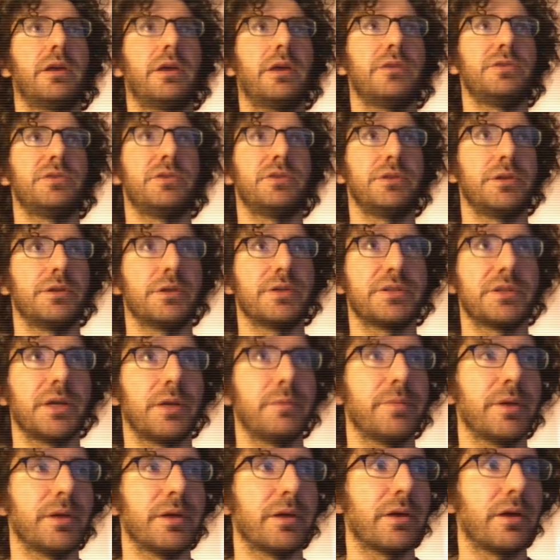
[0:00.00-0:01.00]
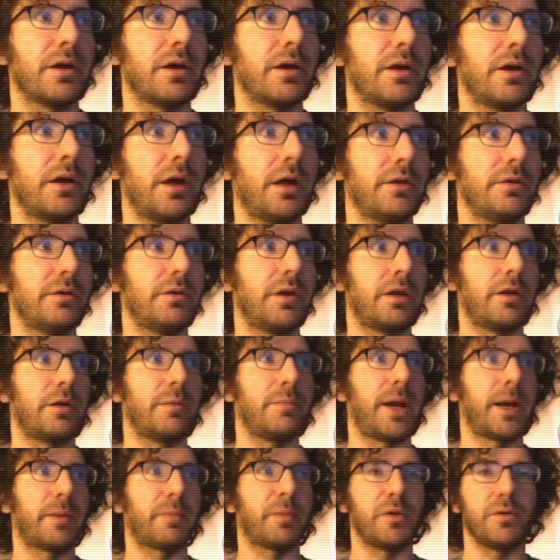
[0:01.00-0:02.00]
engineers helping on our
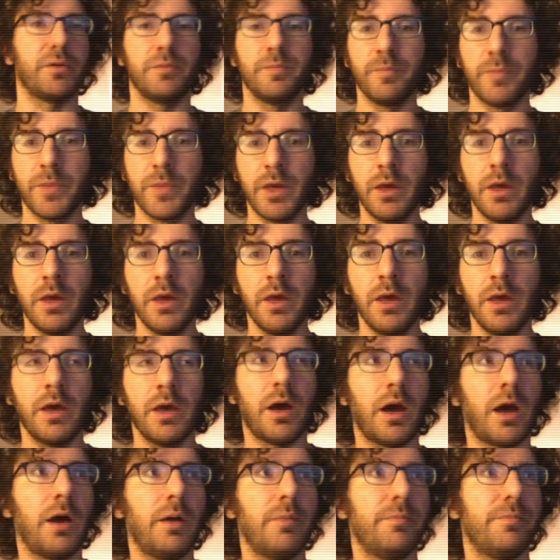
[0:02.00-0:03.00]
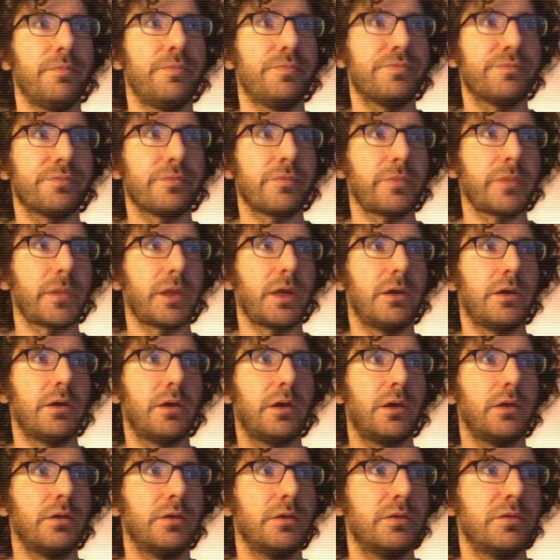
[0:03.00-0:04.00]
backbone.
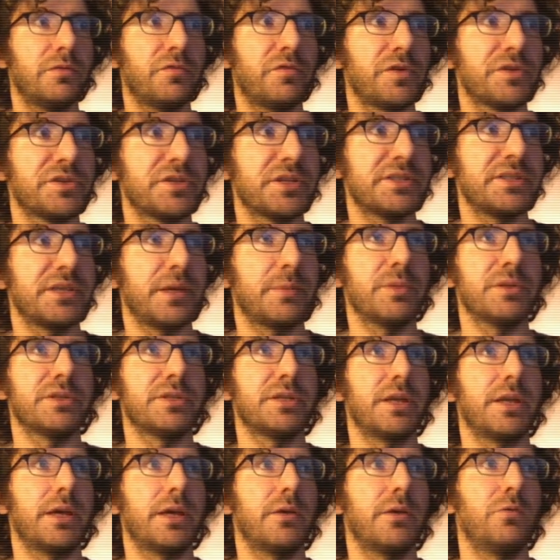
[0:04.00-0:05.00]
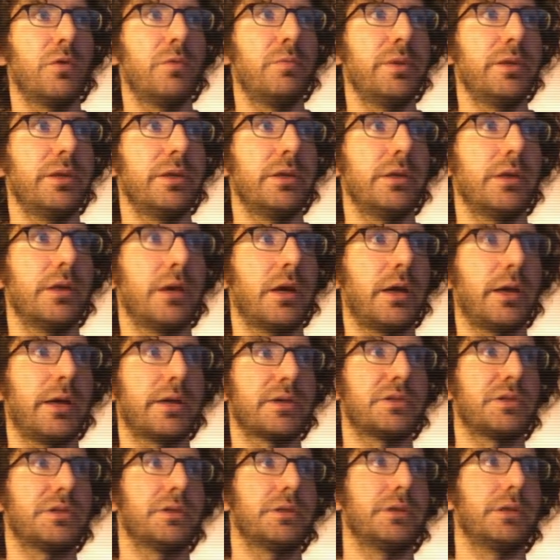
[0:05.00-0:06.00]
The first example today will be
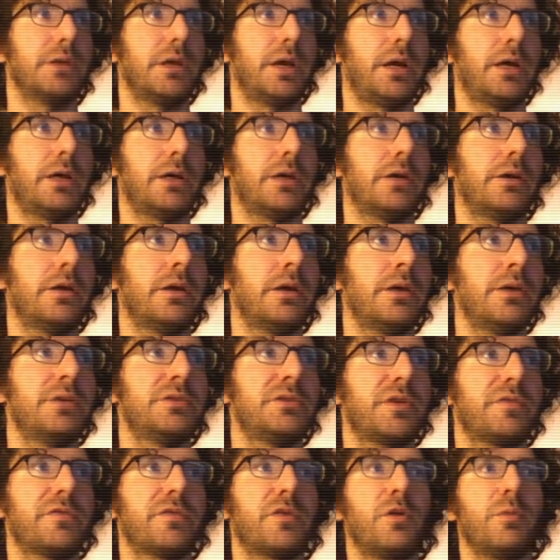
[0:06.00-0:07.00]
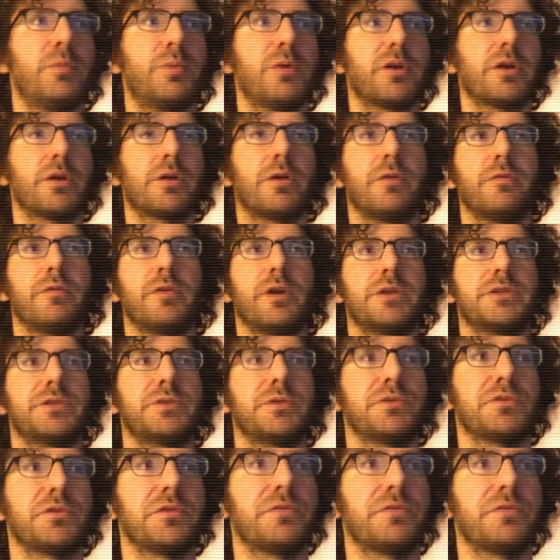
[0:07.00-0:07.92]
actually Jeff Goldberg over at Social